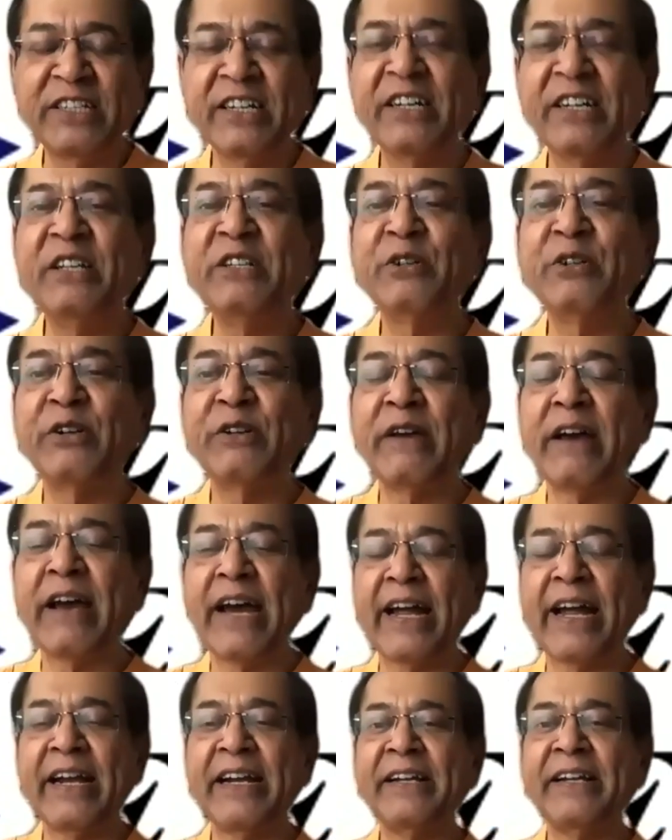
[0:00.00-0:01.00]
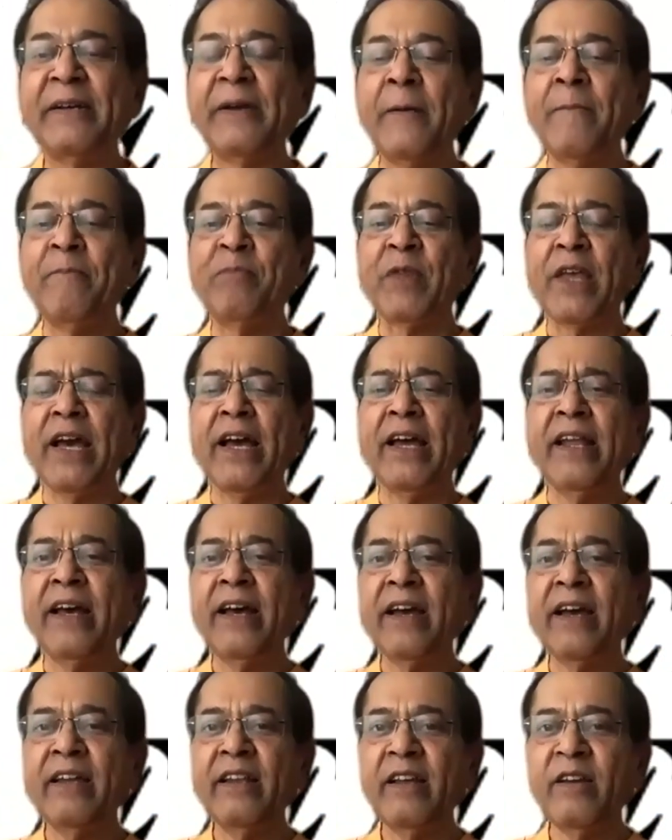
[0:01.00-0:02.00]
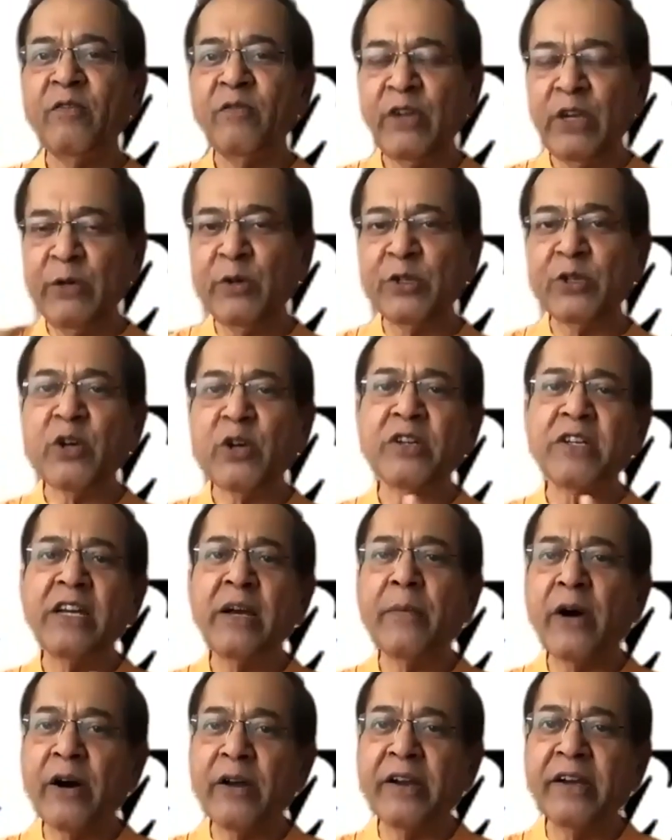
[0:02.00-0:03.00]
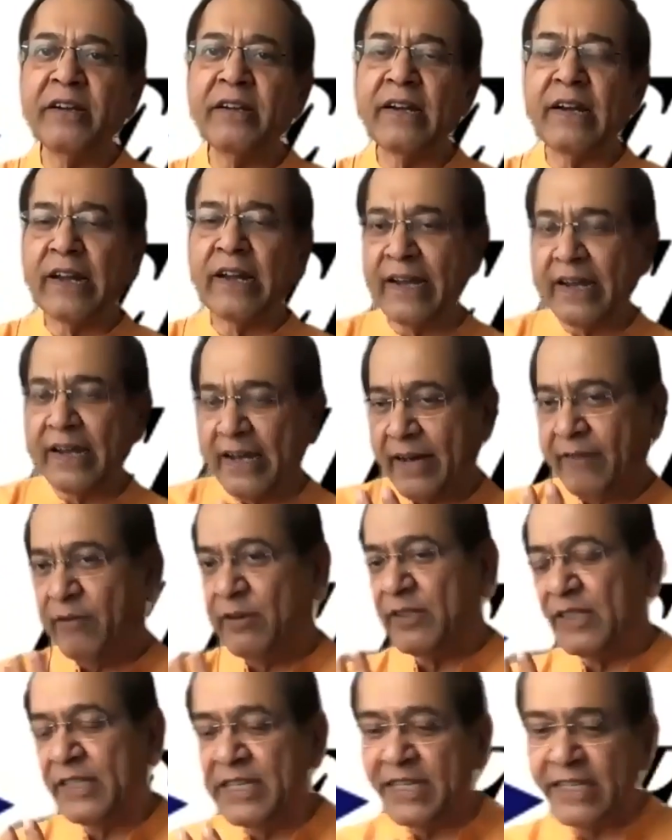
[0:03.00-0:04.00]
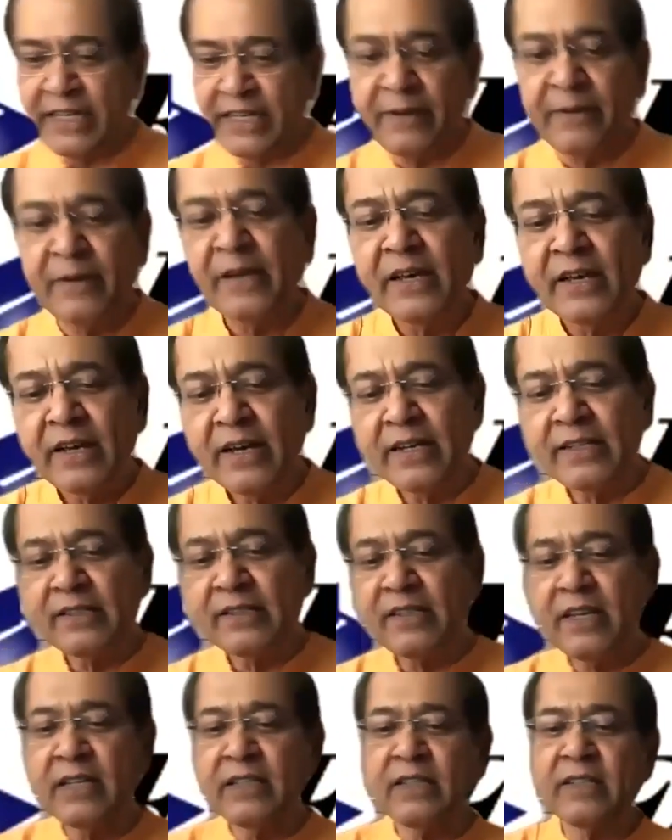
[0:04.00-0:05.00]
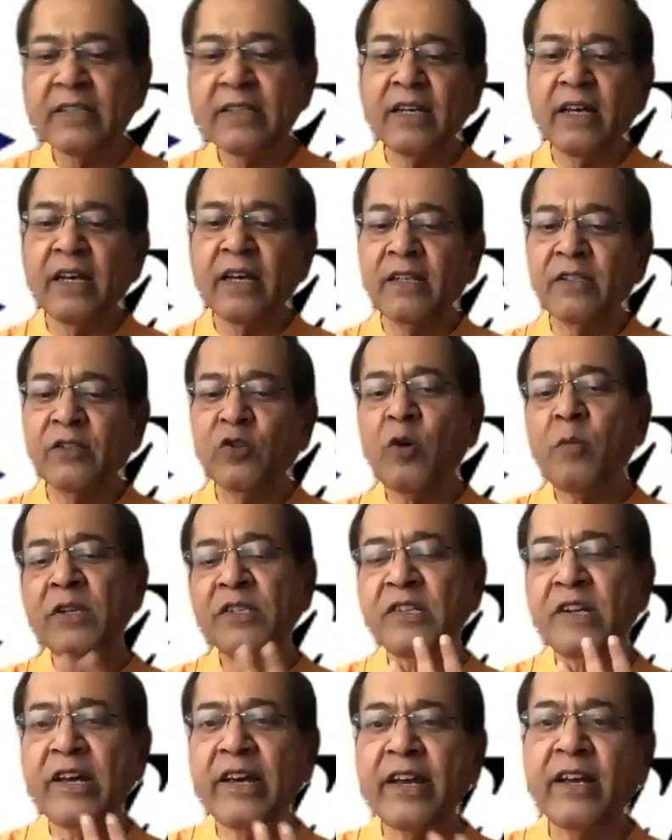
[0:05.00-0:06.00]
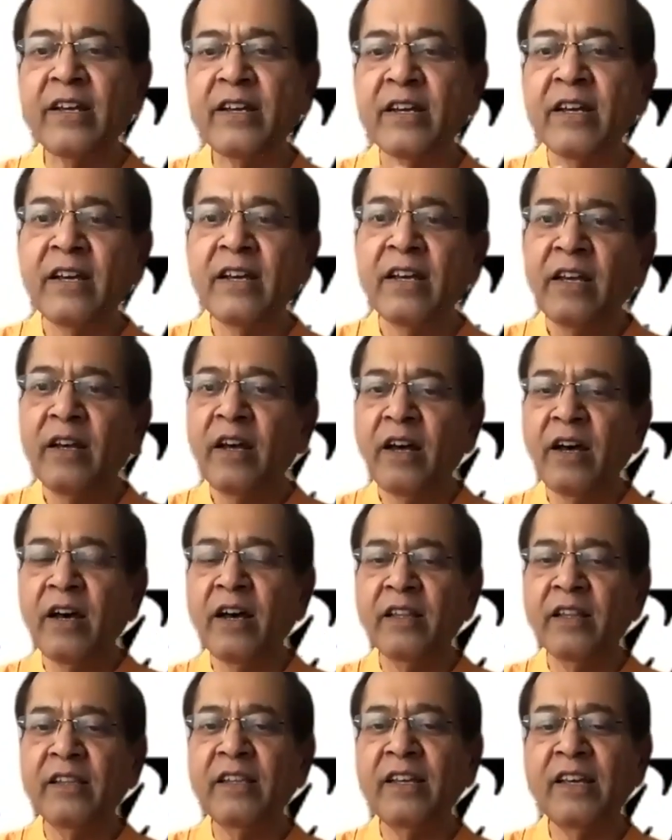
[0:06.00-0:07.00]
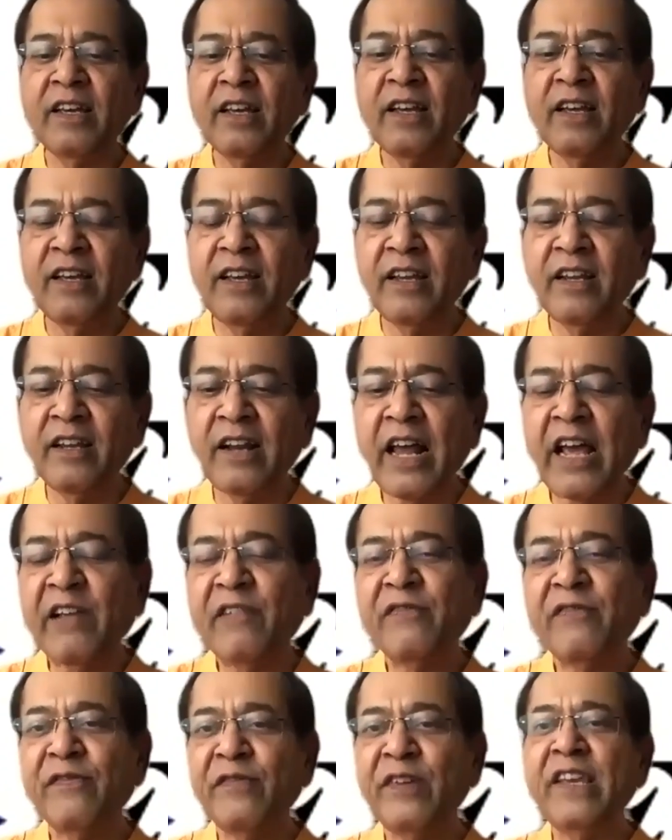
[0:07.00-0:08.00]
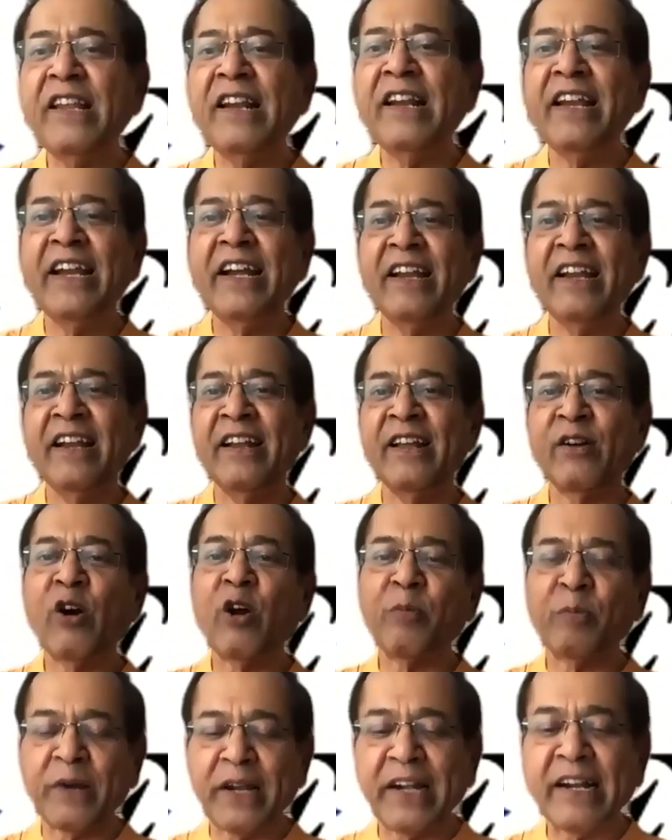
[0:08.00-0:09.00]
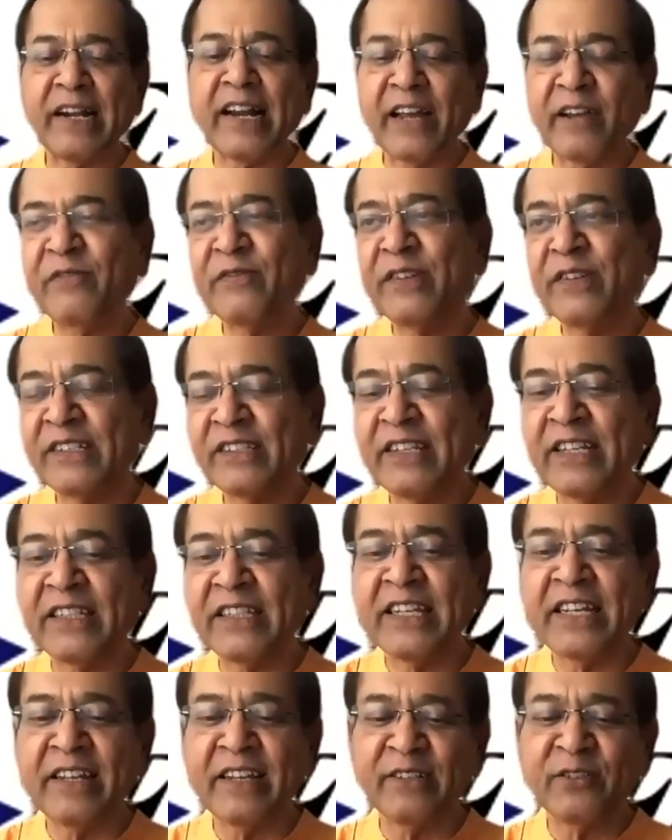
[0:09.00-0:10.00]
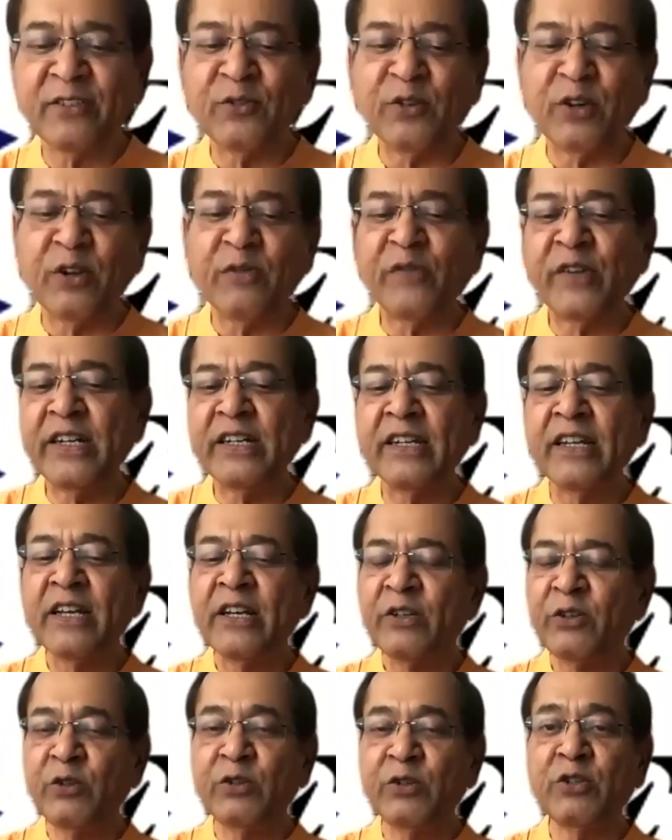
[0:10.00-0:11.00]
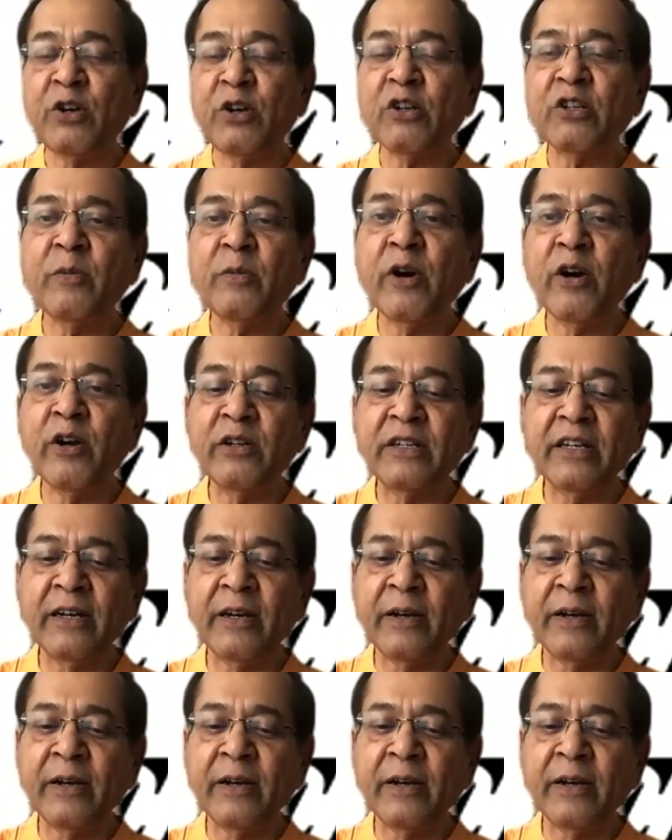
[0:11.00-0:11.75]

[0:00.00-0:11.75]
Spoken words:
journey that you had, and I when you were talking about it, like I was thinking, it's so much like the life we lead in the corporate life. It's nothing so different. You talked about